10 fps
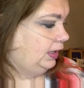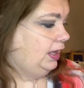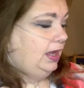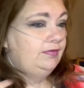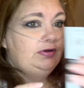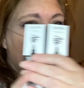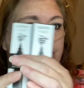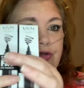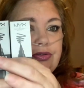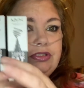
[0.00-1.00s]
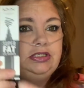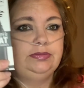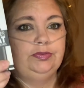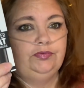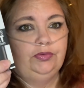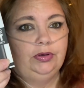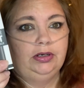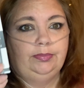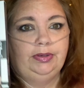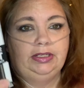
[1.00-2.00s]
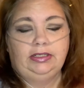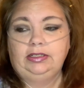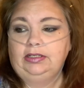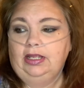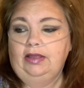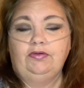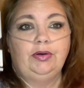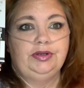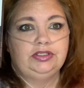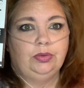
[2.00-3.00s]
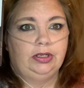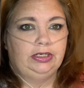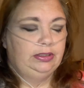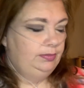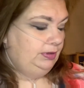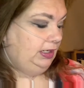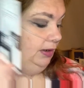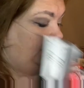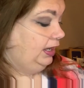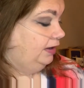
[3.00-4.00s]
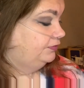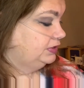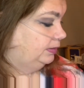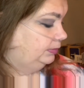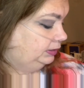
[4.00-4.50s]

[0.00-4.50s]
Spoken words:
I've never used these before, but I've always wanted them and now I have some.